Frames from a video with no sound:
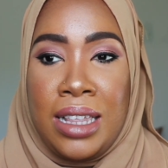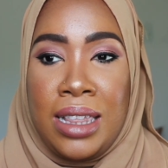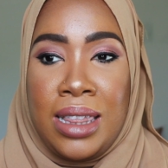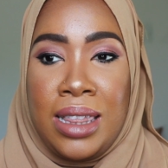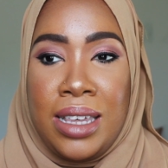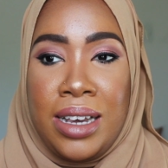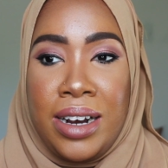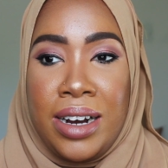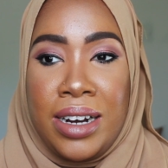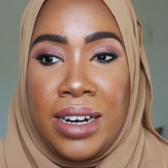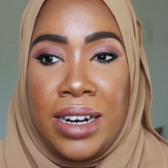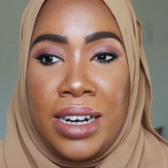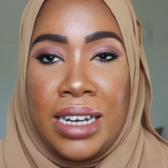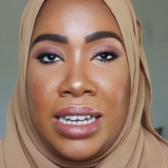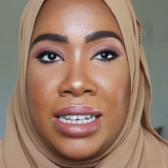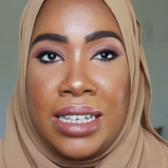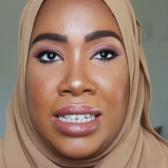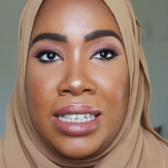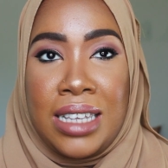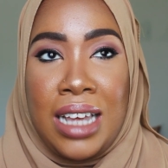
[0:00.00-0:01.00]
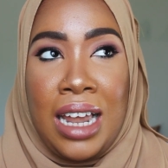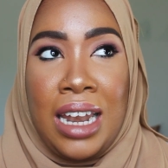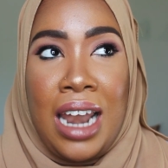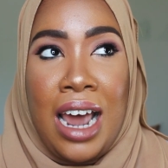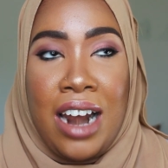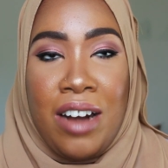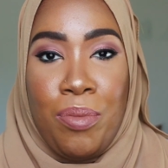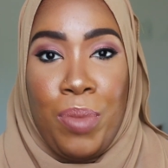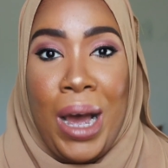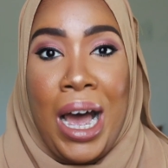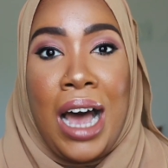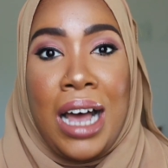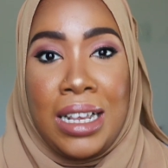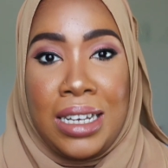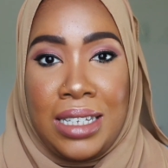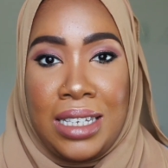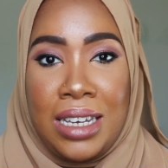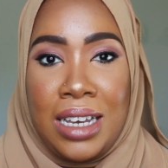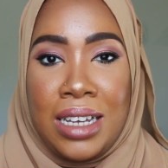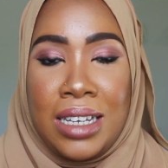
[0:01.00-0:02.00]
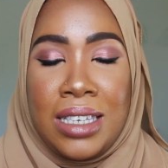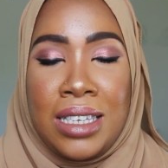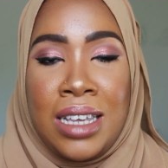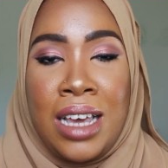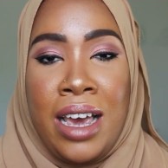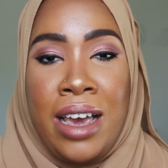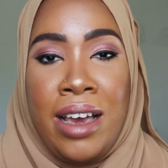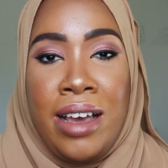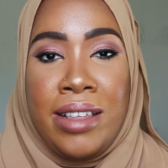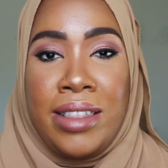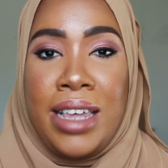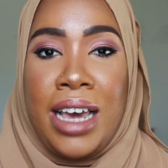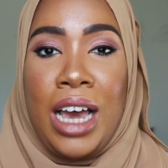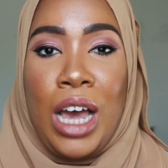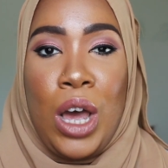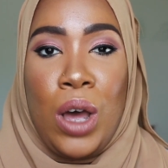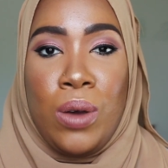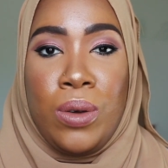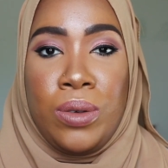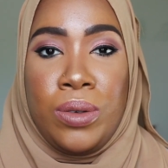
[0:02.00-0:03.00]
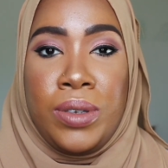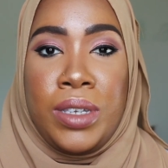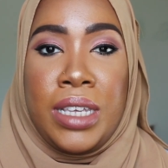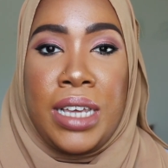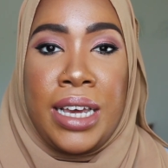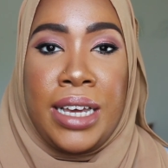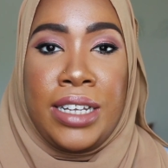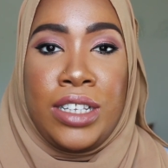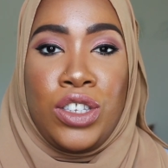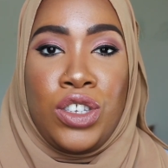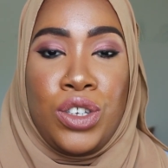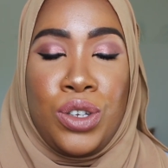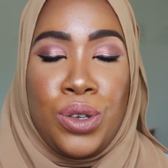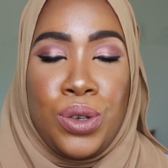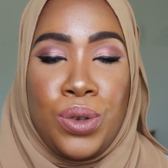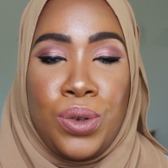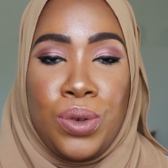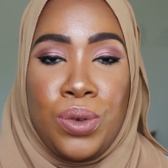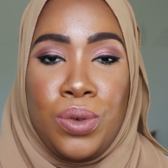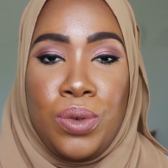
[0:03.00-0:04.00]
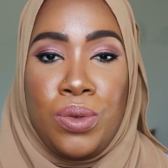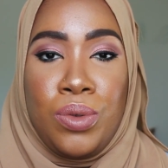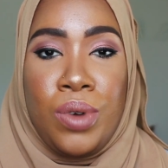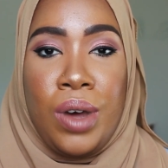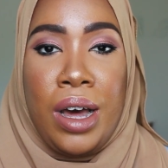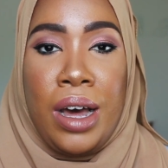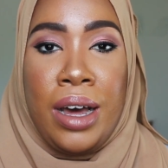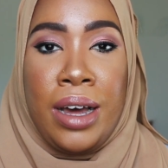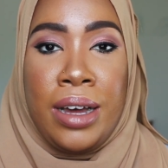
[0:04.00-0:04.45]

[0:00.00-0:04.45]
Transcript: there is a lot of politics that goes into